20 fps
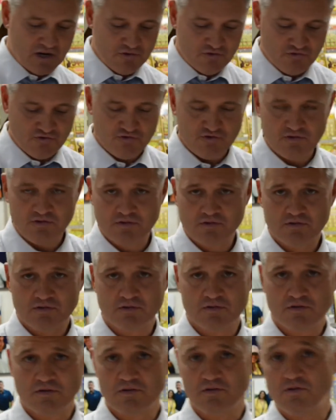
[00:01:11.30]

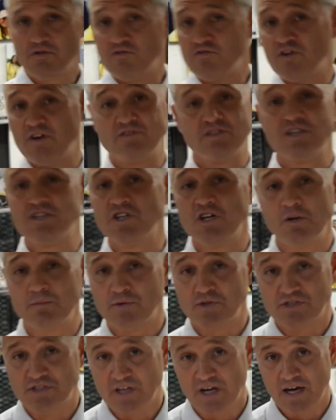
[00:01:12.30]

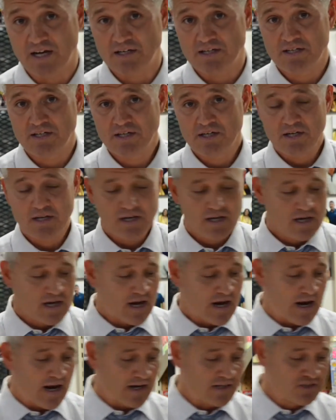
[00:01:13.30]
52%.
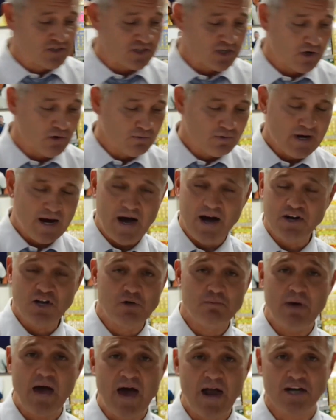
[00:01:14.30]
And so how do you
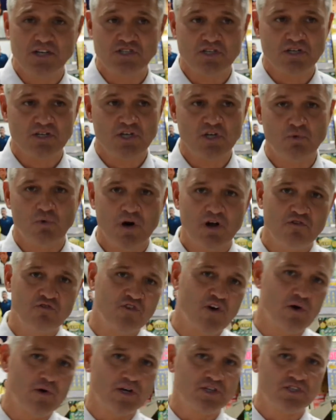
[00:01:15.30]
manage it? You want to
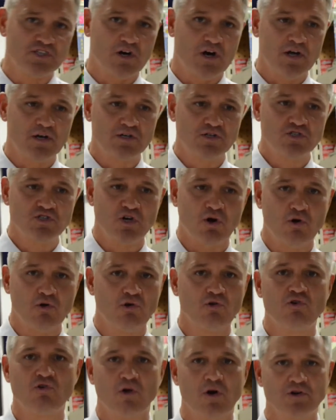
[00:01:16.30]
focus on total
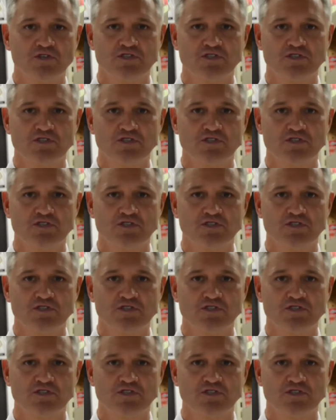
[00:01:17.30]
gross